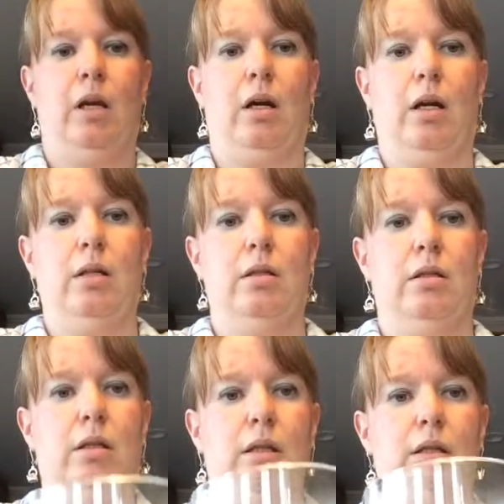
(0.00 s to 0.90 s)
All right,
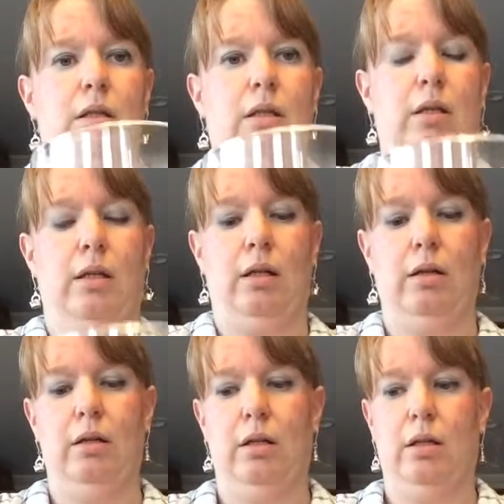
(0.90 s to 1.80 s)
so that's it there.
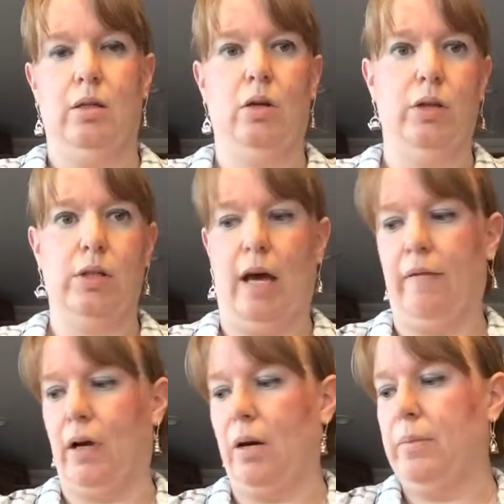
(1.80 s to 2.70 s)
You only use a
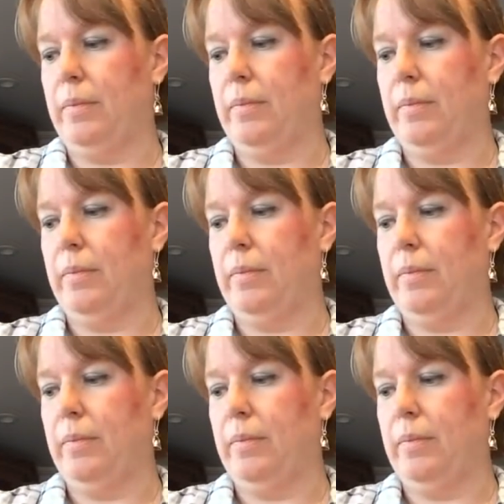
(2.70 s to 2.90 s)
half cup.